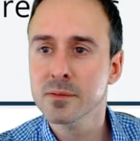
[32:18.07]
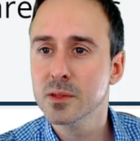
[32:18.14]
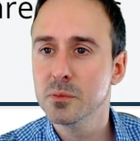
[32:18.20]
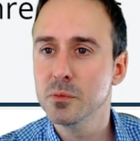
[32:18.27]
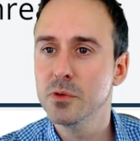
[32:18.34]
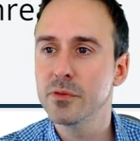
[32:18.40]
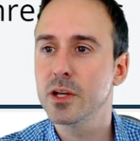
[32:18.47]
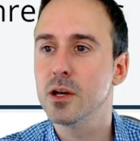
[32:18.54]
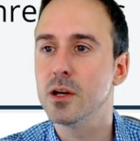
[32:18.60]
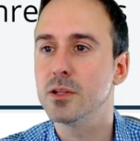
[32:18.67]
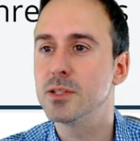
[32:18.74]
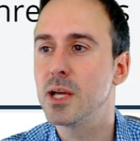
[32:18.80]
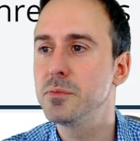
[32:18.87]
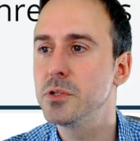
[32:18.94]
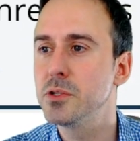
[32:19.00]
Moving on,
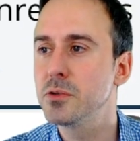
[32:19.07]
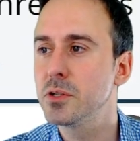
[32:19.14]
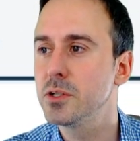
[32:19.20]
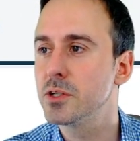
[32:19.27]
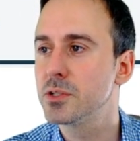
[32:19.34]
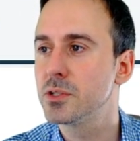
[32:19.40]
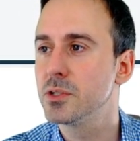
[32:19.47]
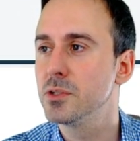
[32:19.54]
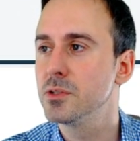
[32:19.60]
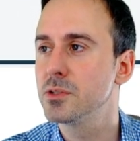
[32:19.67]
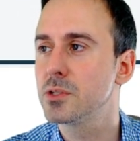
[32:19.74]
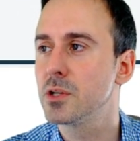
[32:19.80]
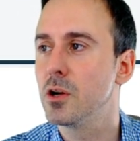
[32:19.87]
type 2 conditionals